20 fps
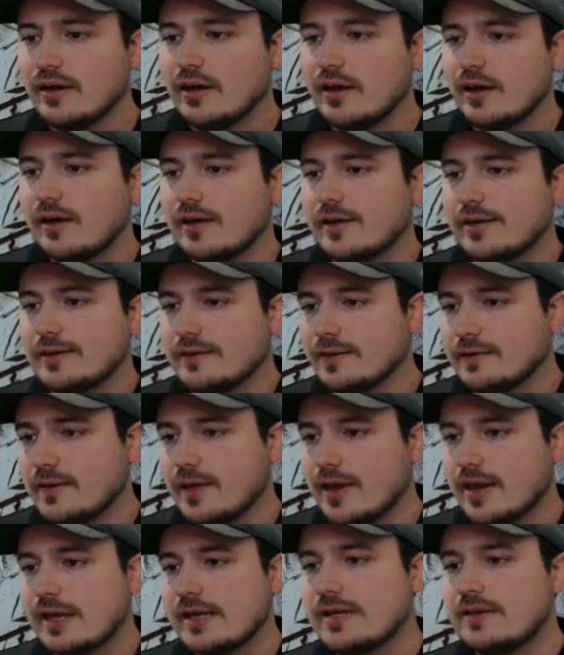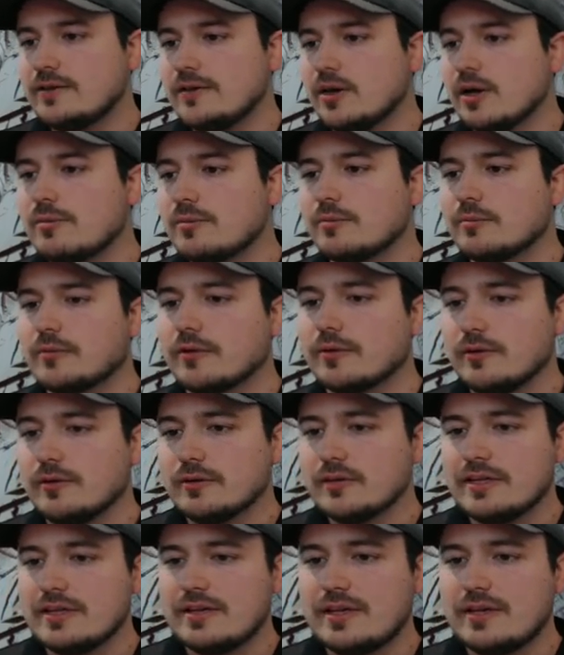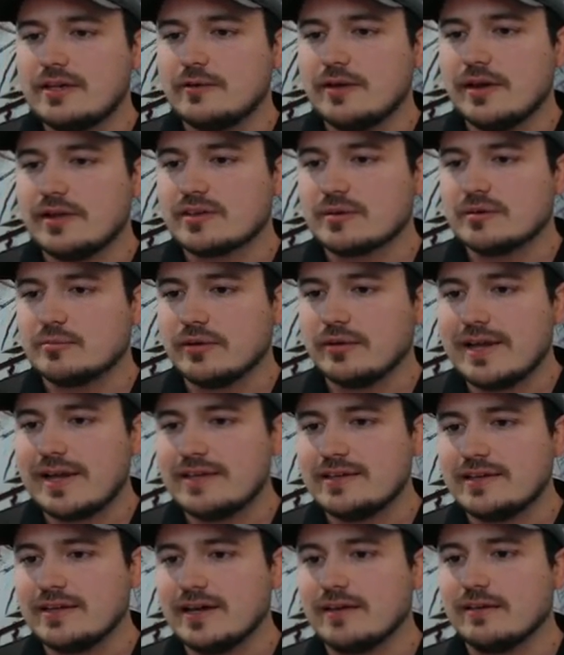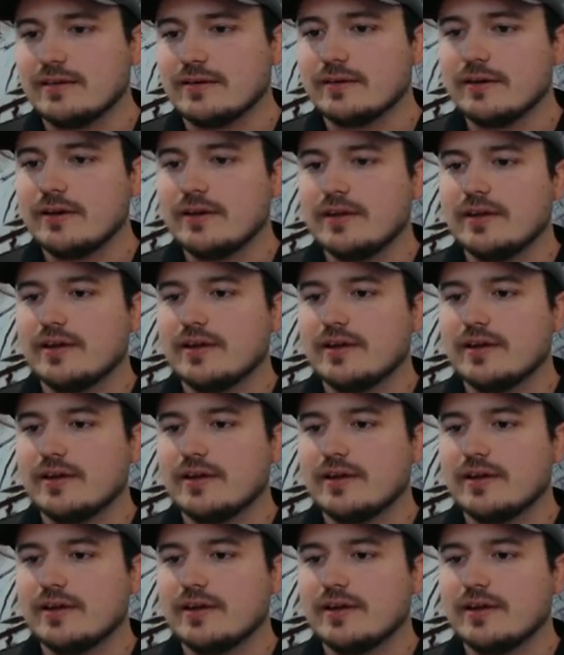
can unlock it in the open world, and then you guys can play it together.